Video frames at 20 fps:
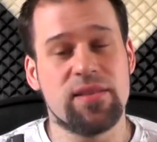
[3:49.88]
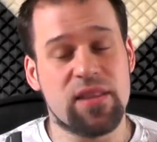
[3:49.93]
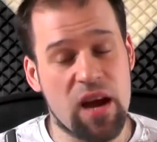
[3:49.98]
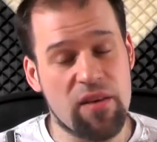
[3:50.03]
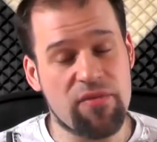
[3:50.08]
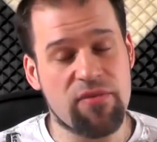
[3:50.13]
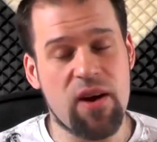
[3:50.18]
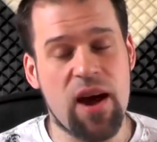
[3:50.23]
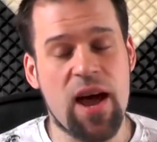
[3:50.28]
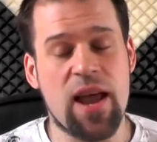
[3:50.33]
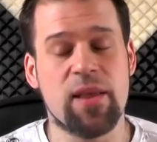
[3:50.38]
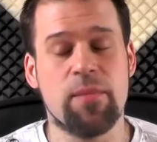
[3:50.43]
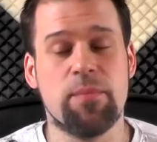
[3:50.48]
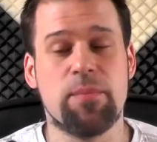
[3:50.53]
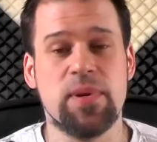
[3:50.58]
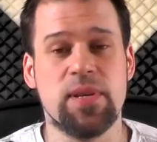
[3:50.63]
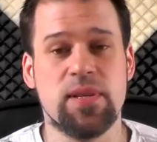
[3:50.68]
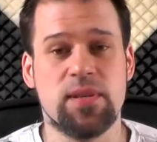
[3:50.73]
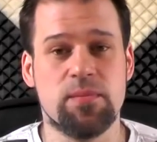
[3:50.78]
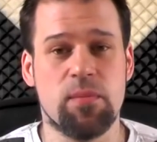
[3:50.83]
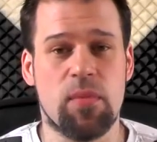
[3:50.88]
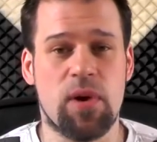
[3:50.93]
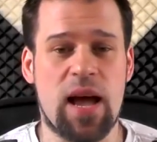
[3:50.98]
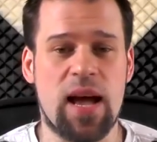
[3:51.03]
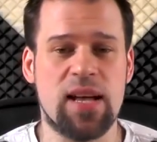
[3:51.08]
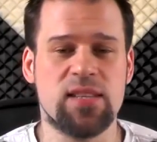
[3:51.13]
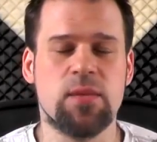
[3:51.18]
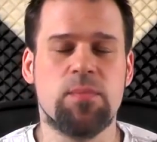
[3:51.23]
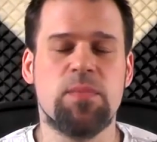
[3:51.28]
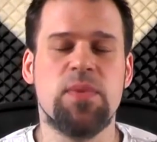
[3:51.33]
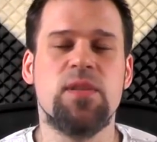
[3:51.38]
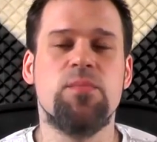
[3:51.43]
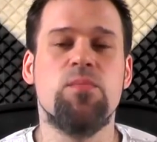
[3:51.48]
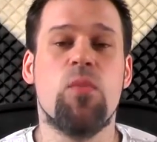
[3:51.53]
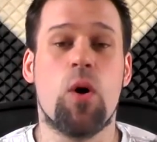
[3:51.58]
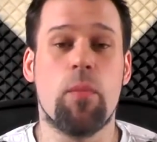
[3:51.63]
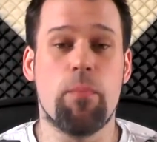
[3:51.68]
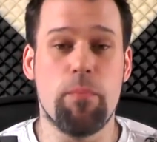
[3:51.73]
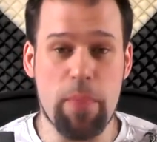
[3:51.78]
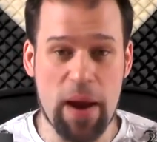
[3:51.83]
therefore had a bit, has a bit
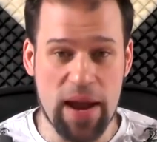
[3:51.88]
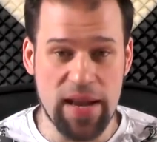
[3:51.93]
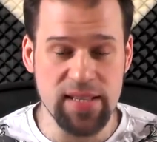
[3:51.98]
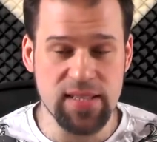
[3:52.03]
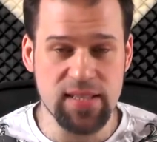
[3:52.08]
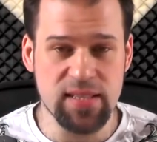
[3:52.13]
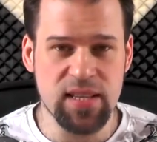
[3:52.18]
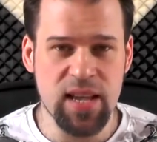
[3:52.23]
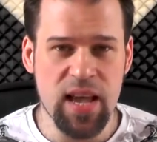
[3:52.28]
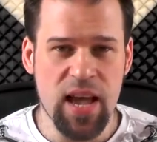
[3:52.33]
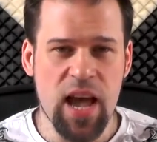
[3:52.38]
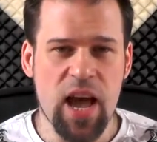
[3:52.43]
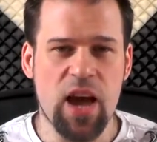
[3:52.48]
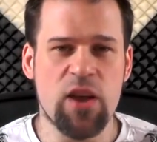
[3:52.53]
more bass,